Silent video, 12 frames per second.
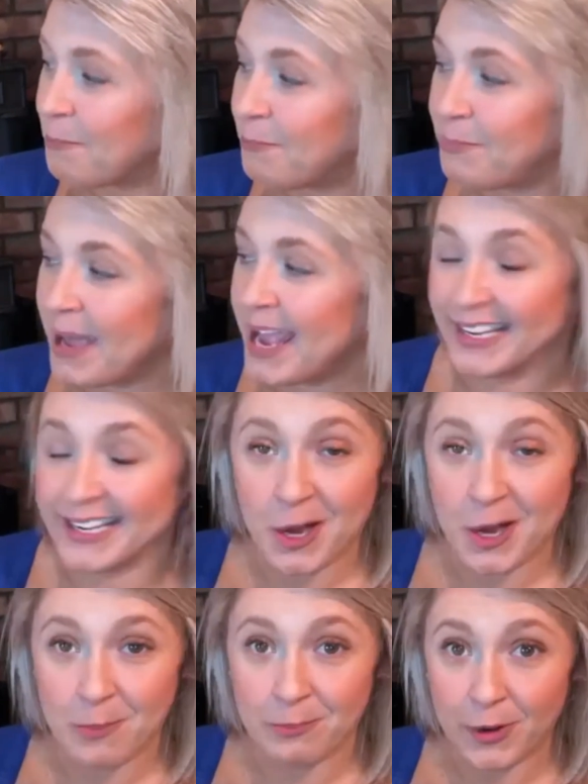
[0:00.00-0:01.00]
Big
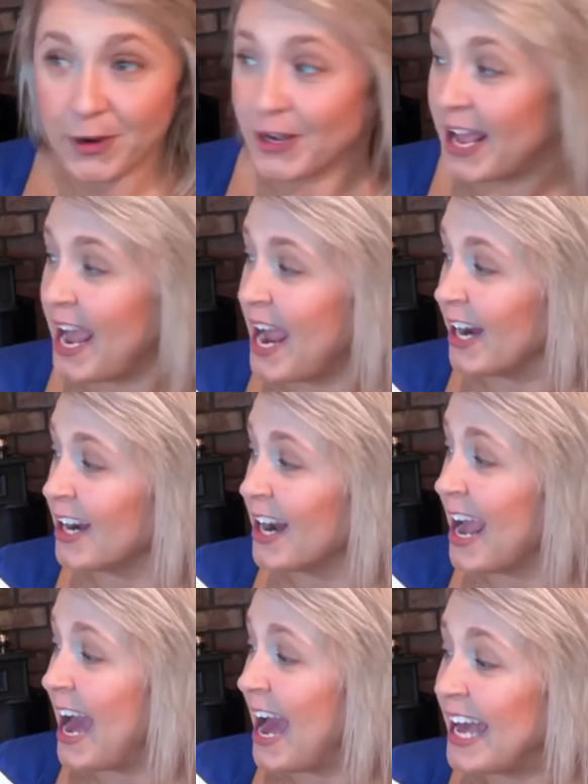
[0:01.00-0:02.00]
Nut Brown Hare
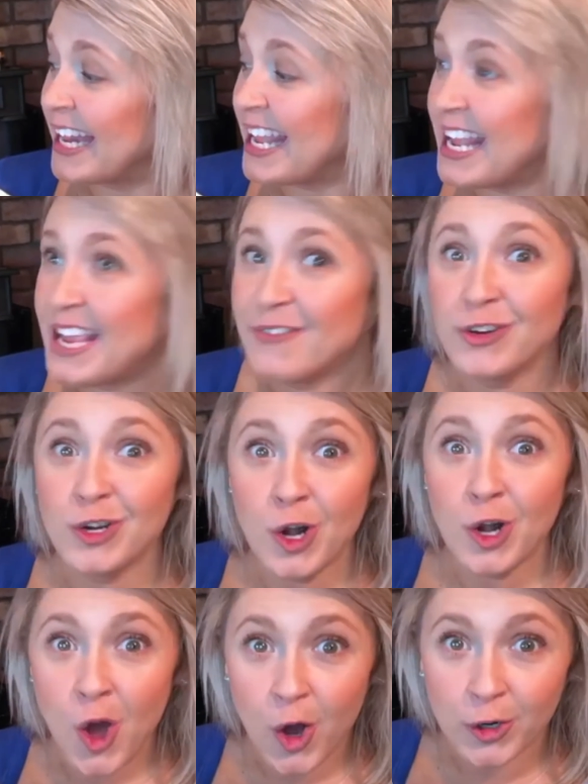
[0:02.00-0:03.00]
had
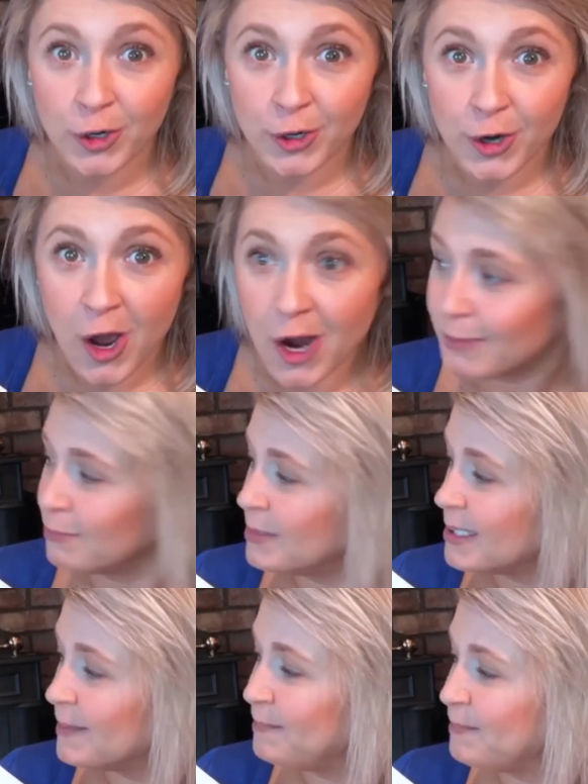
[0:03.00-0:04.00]
even longer
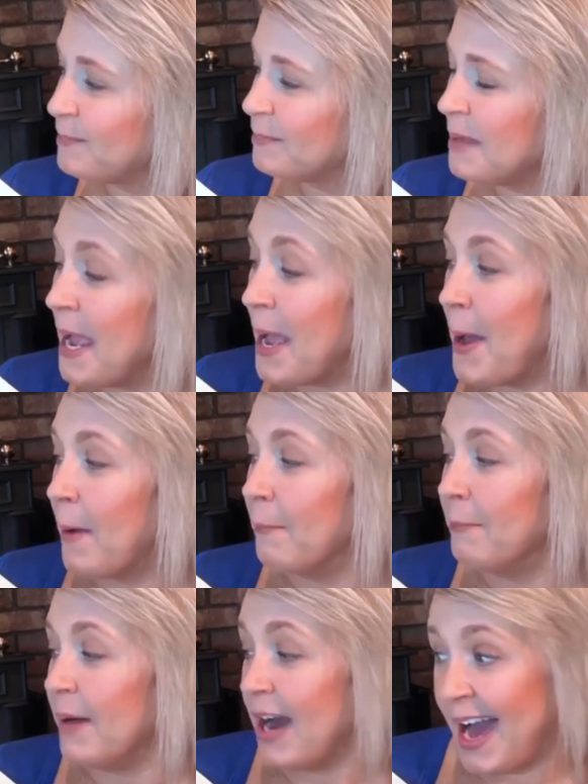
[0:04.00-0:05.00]
arms.
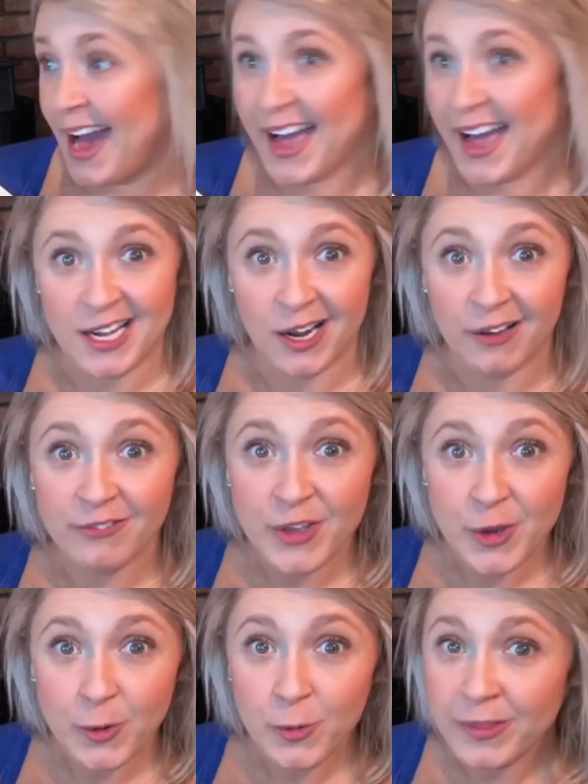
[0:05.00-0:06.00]
But I love
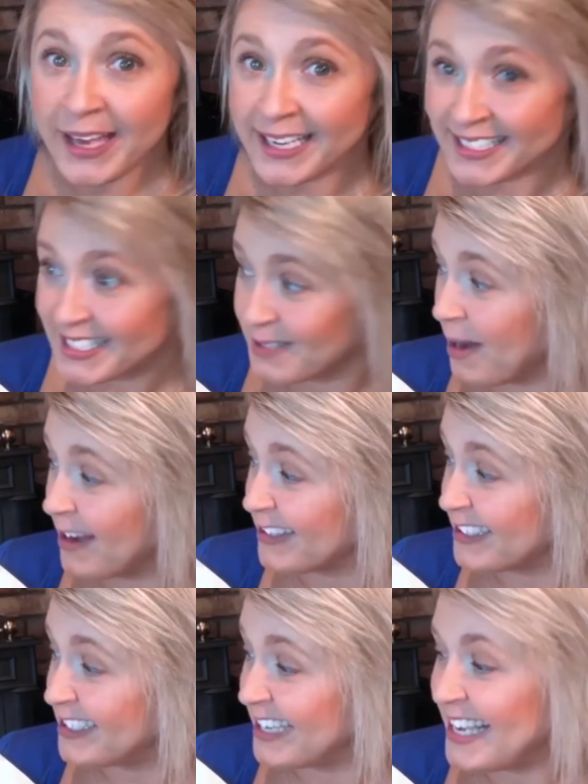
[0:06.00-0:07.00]
you this
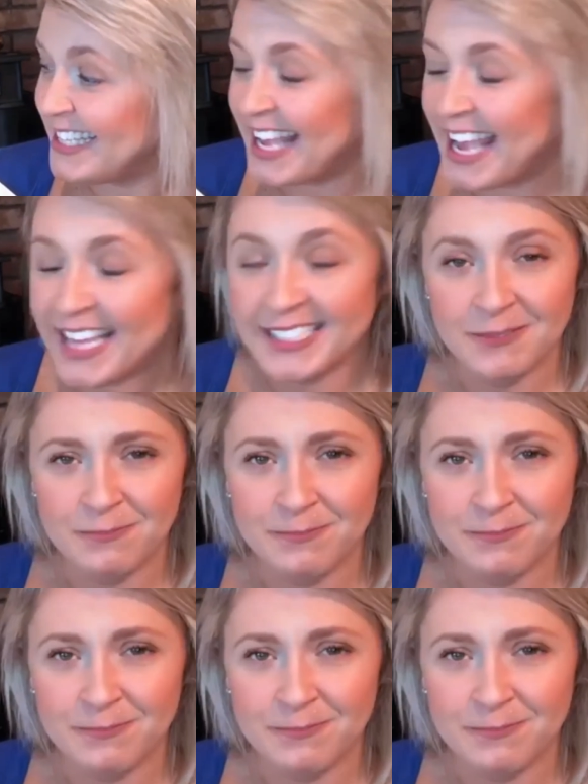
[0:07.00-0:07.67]
much, he said.